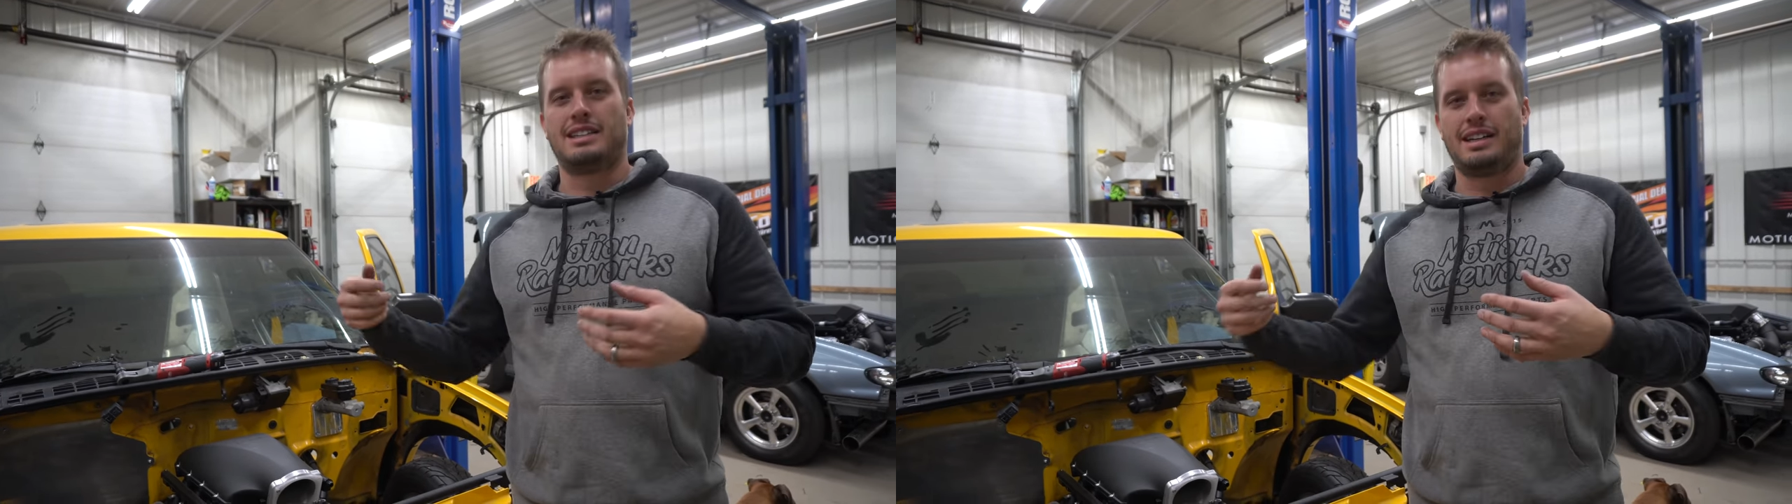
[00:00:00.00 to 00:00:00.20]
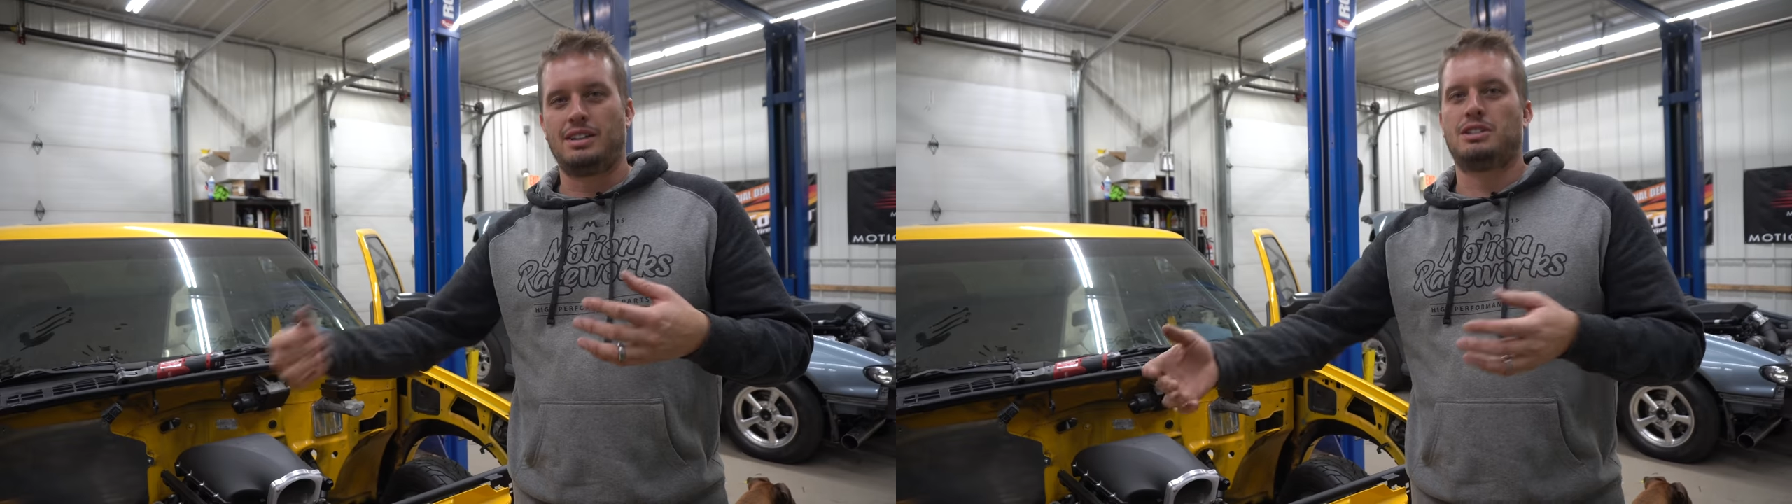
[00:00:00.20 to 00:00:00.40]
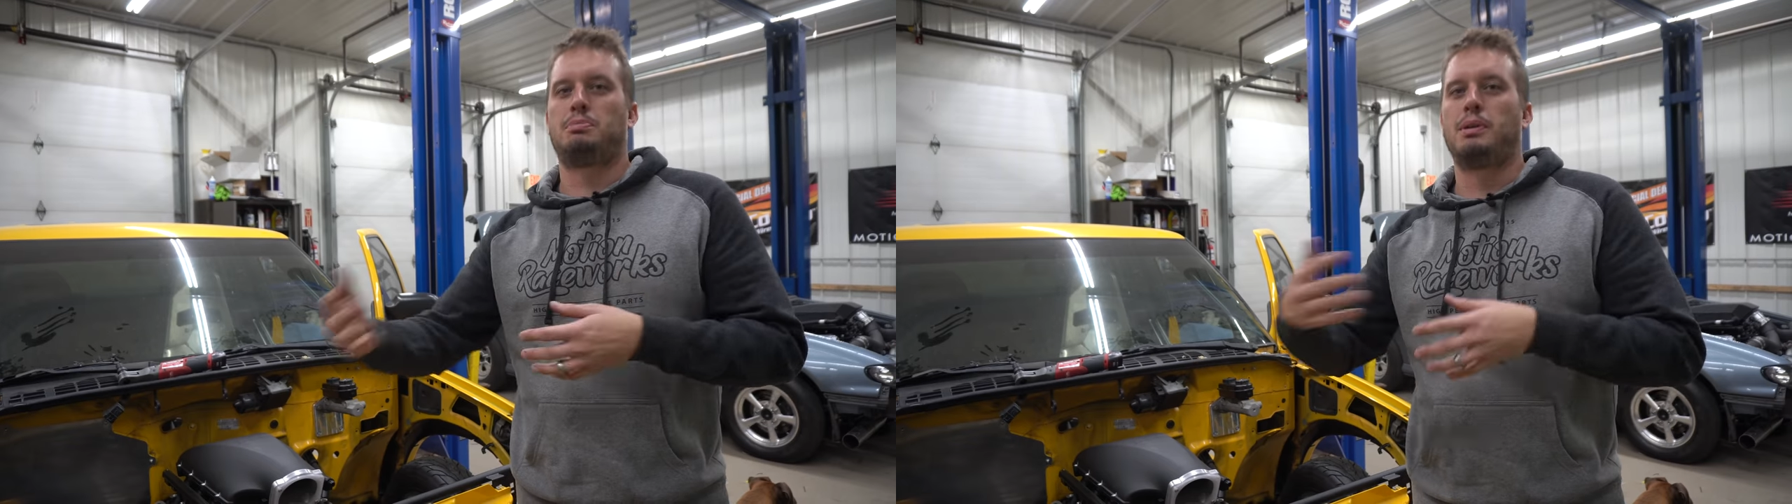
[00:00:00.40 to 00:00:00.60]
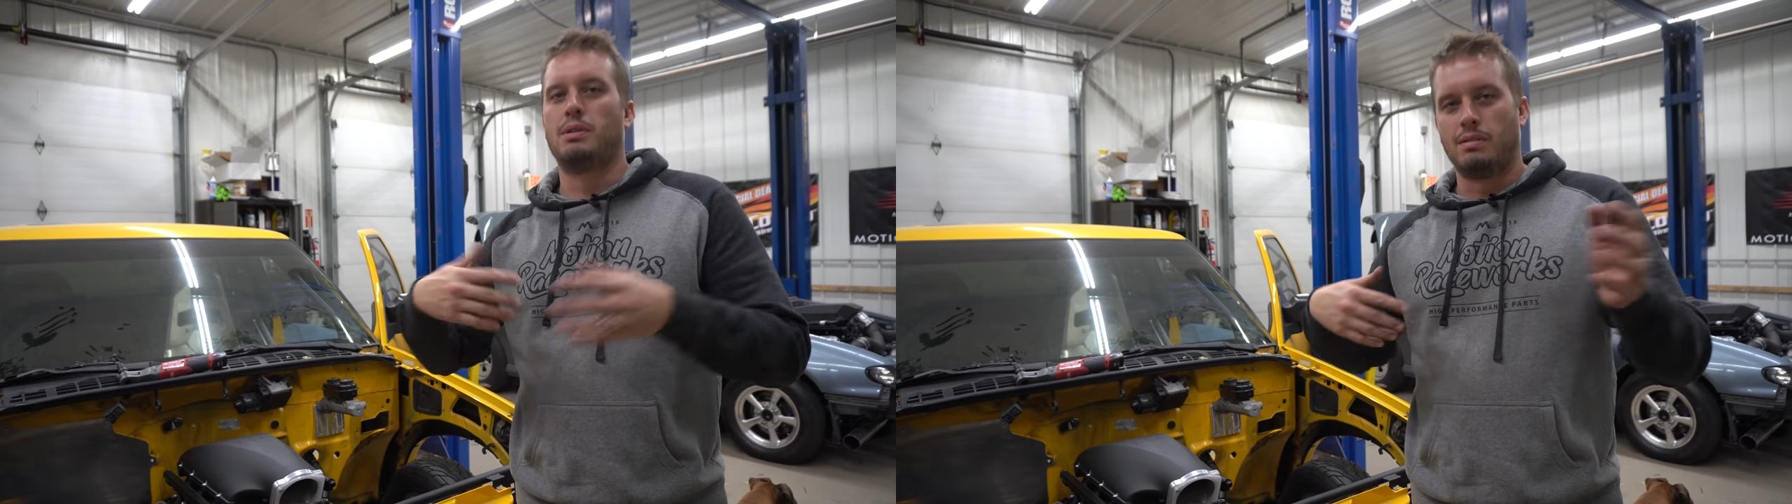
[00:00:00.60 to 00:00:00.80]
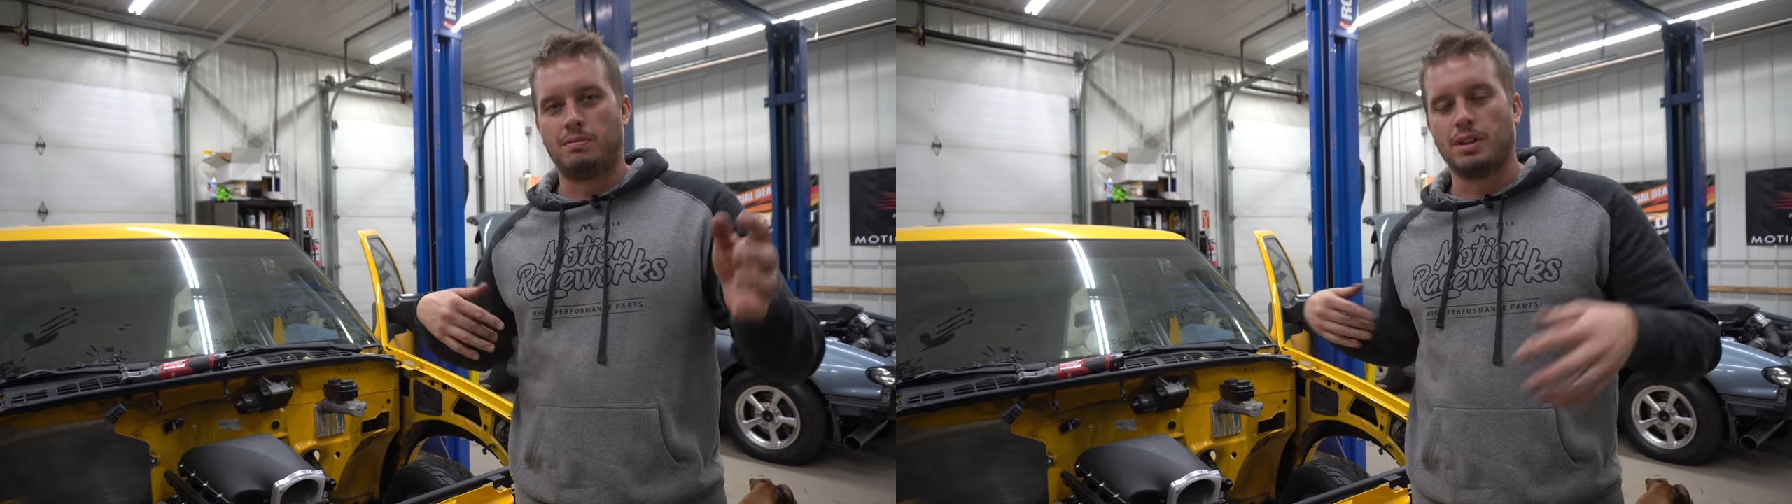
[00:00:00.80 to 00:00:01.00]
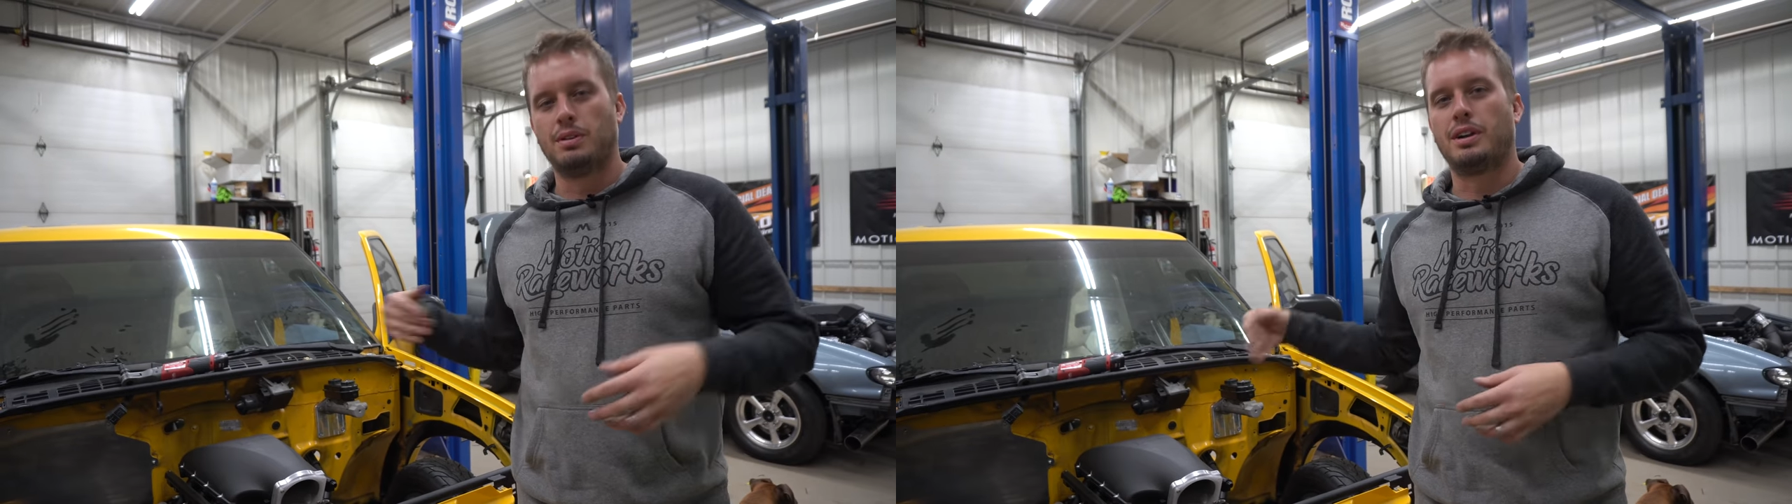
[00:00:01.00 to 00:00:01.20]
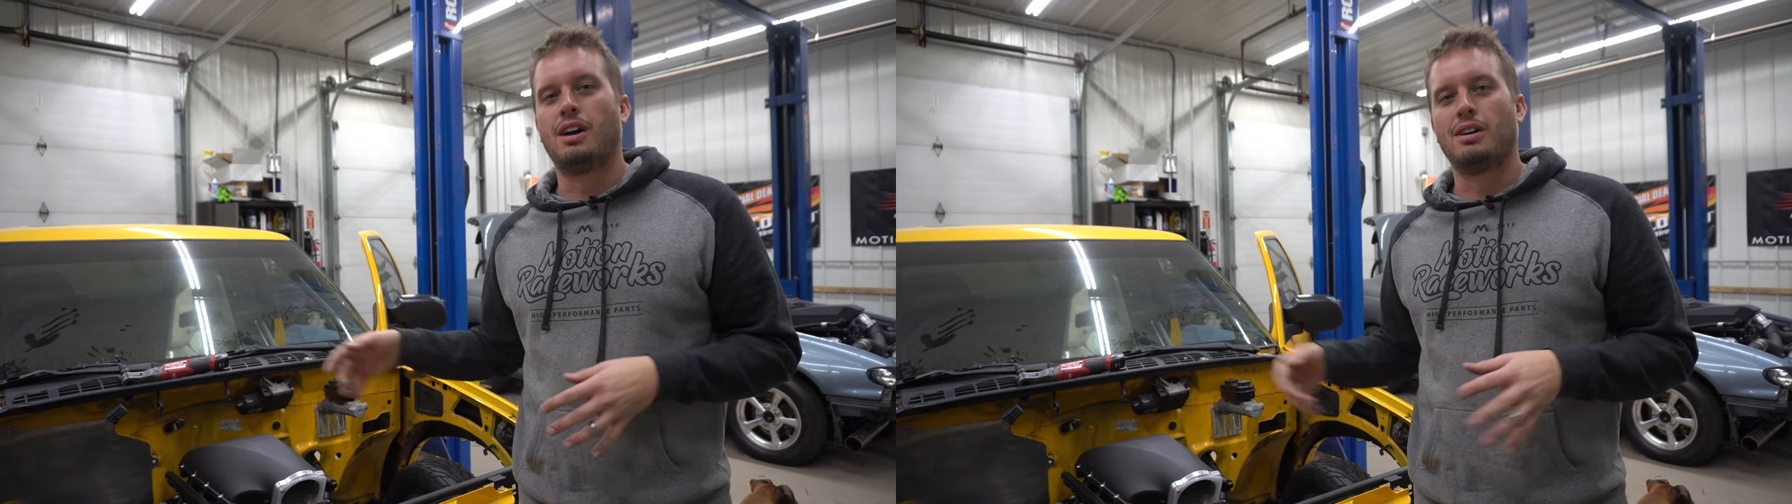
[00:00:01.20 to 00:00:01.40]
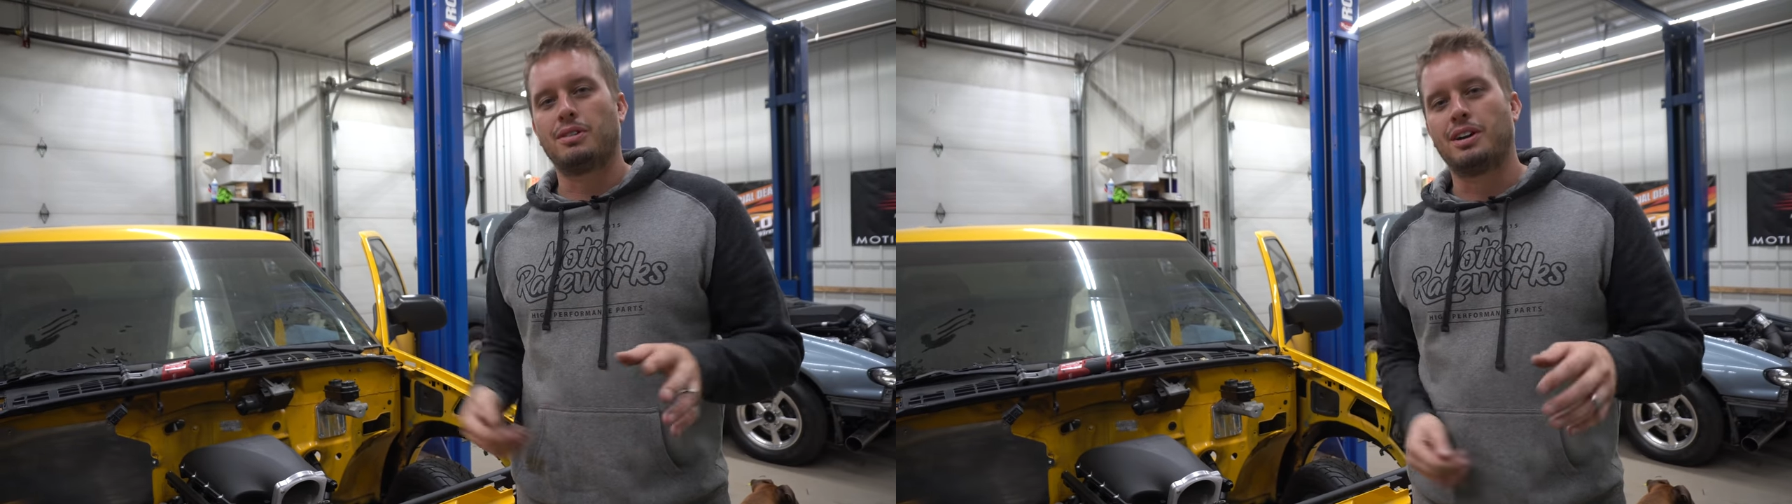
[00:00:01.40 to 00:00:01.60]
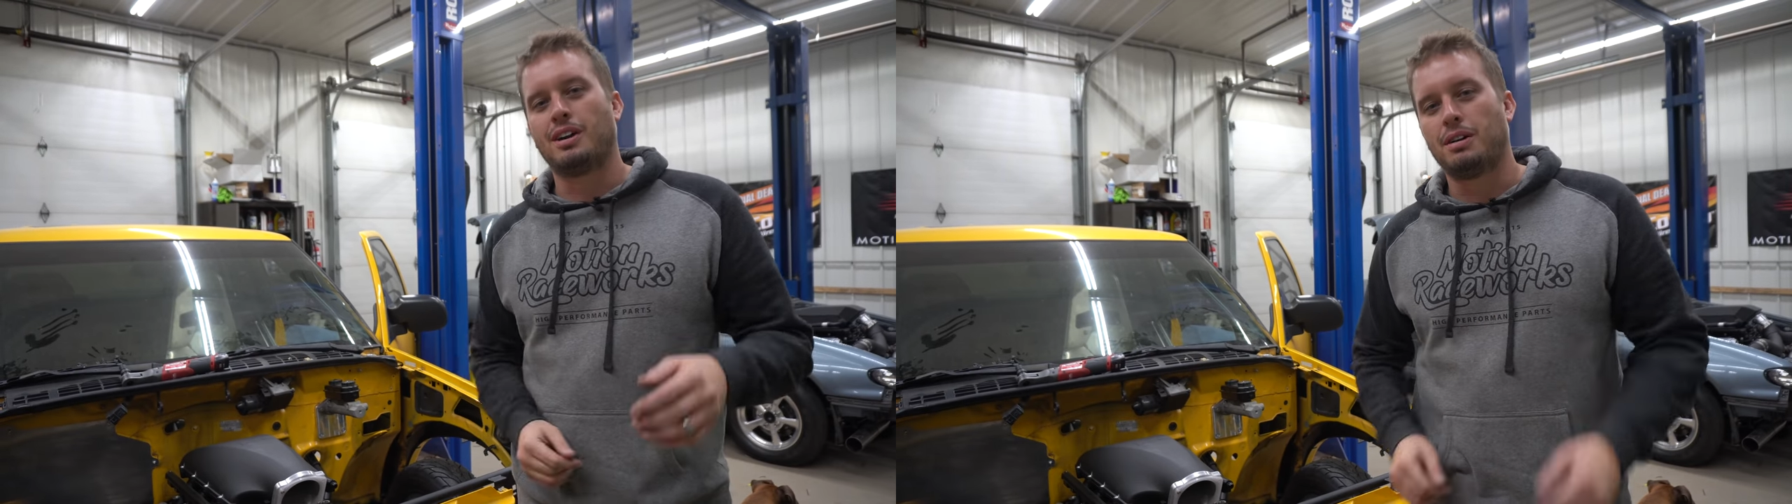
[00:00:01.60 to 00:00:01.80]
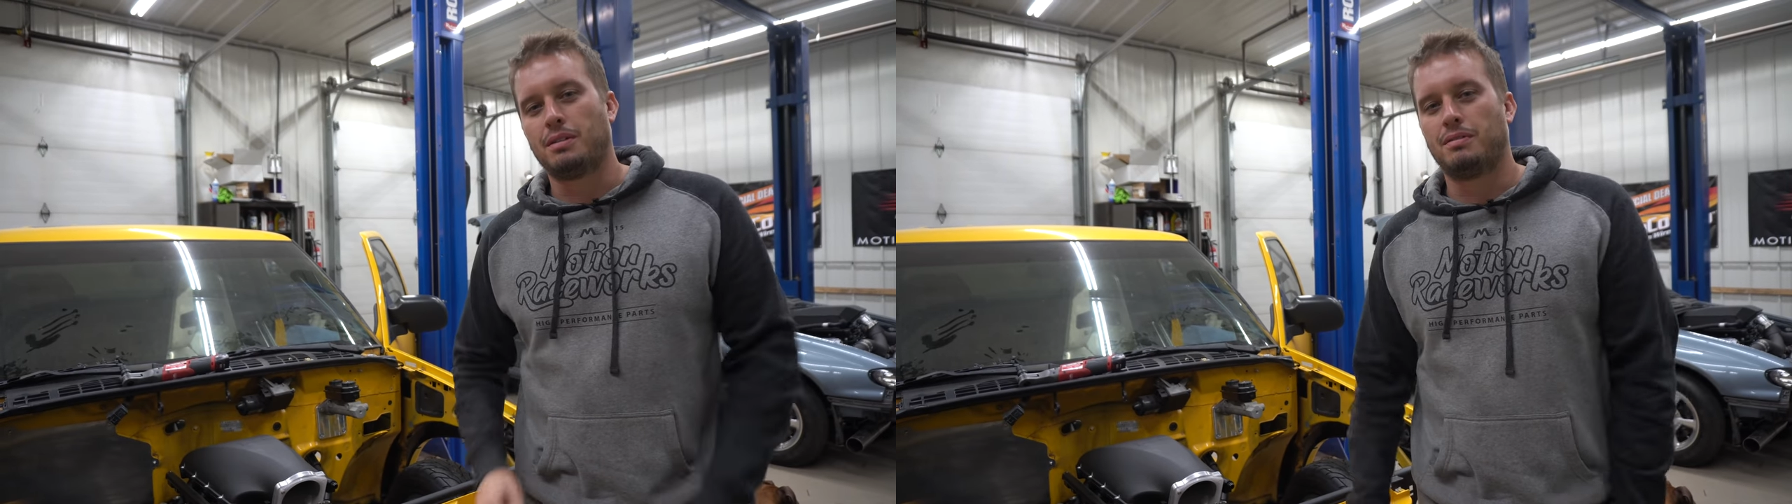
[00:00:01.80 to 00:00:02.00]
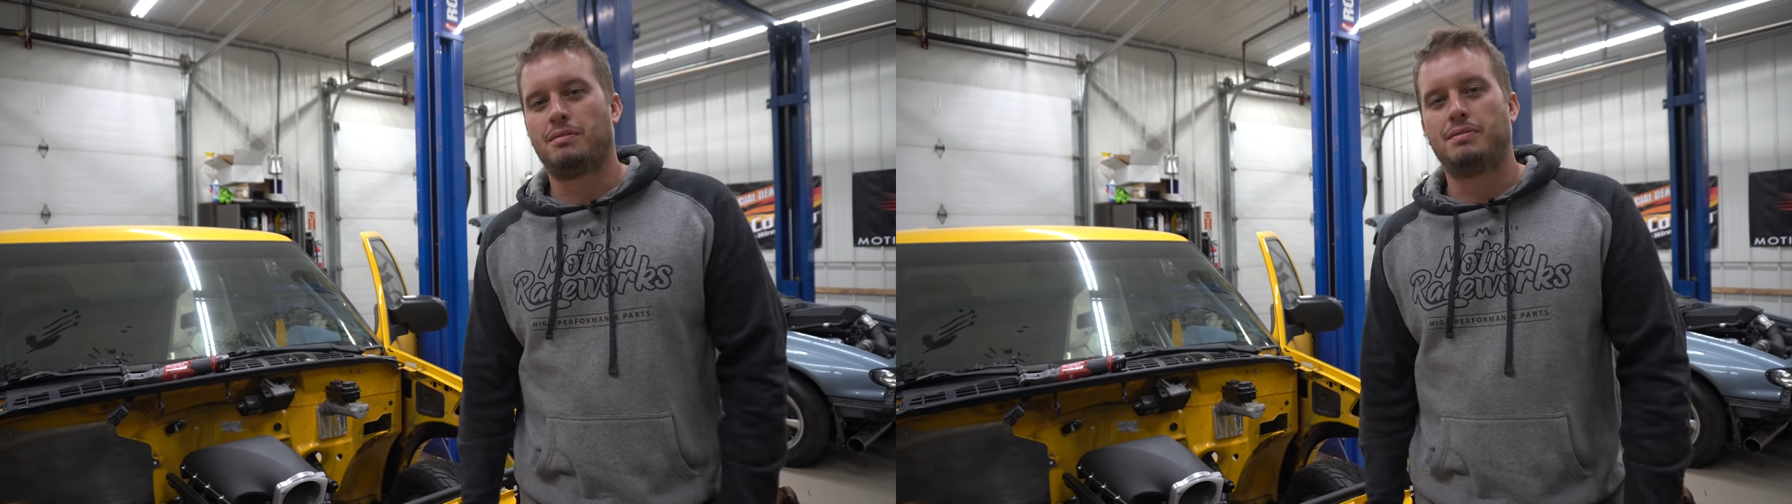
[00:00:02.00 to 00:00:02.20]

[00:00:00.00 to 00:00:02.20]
and then you're spewing fluid all over your